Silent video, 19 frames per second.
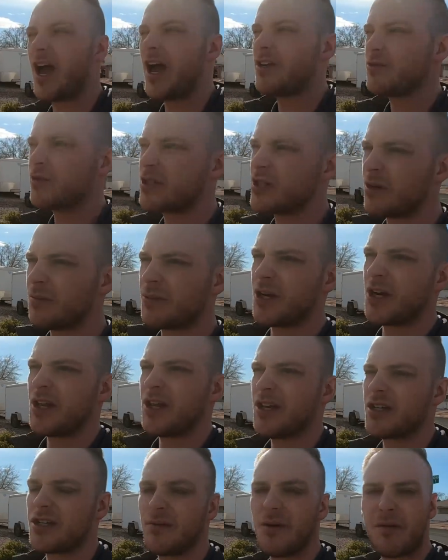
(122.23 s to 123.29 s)
as we jump into
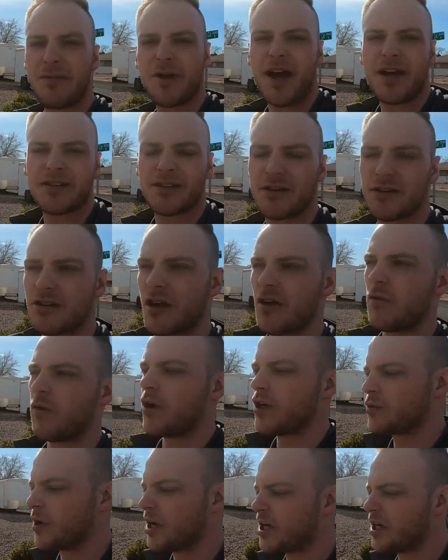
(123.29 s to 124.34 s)
this, you might be asking yourself,
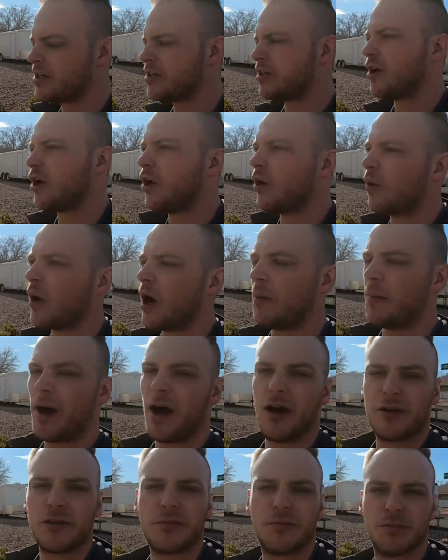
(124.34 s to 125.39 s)
what do I need to know
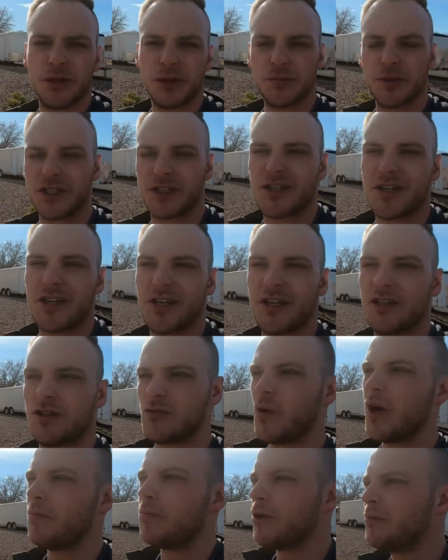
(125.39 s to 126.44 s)
about Bloomington Hills?
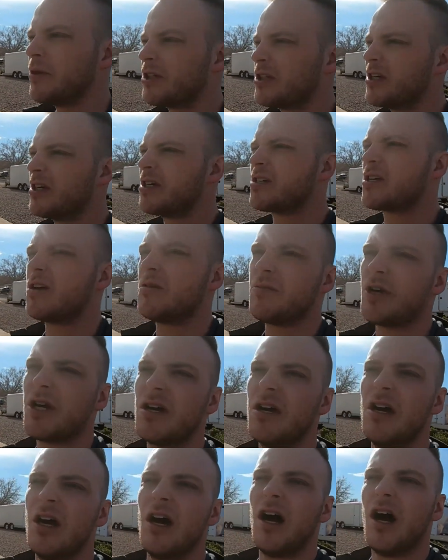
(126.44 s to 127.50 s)
Well, Bloomington is going to be
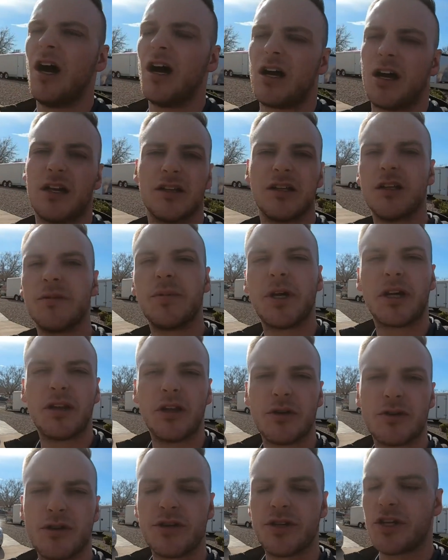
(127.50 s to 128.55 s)
a little bit
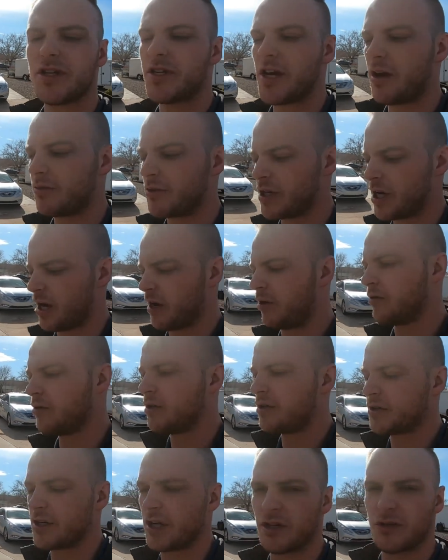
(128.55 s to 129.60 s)
closer to downtown
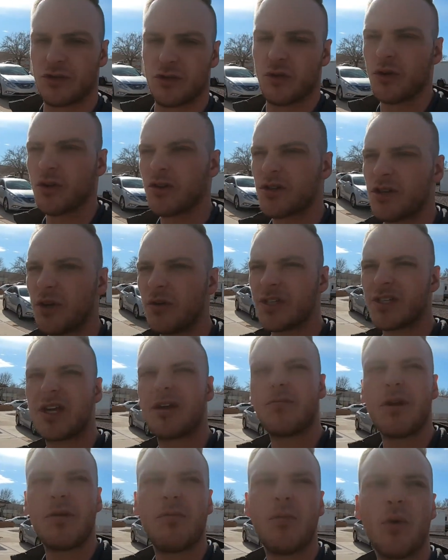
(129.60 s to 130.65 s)
St. George, so it's going
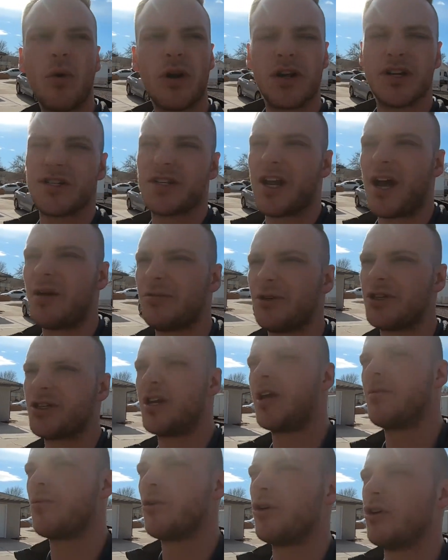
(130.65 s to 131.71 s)
to be a more established
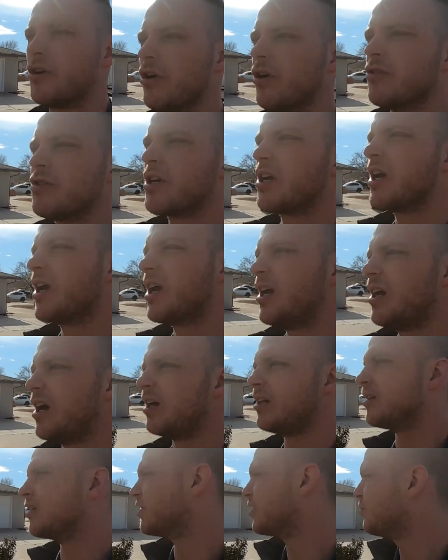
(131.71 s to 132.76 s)
neighborhood. You're also going to get a
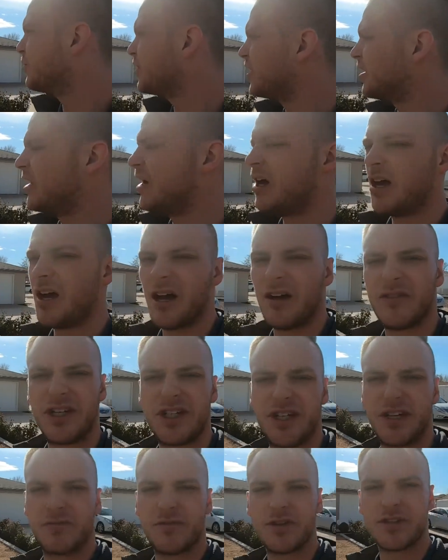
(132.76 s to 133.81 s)
little bit of a
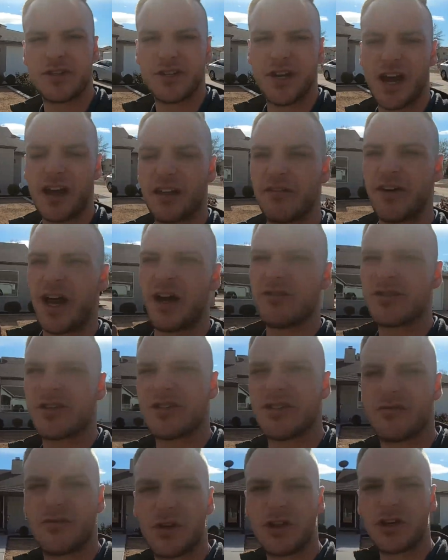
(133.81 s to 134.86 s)
different style of houses.
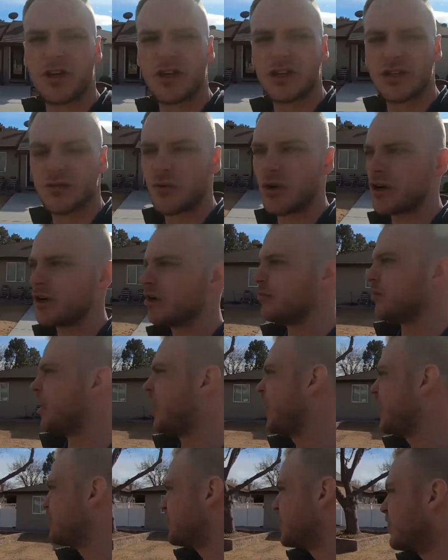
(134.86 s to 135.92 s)
If we look at this one here
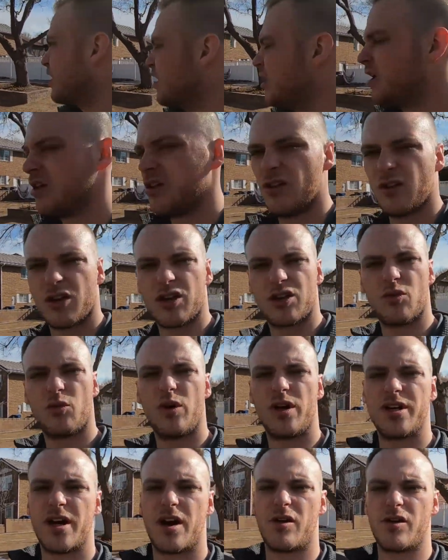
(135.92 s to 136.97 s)
behind me, look at the
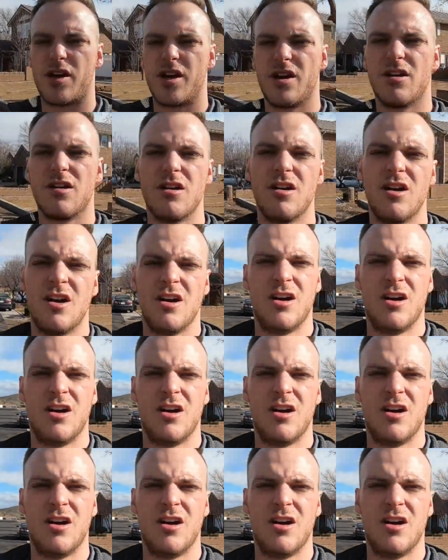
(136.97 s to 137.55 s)
one down here,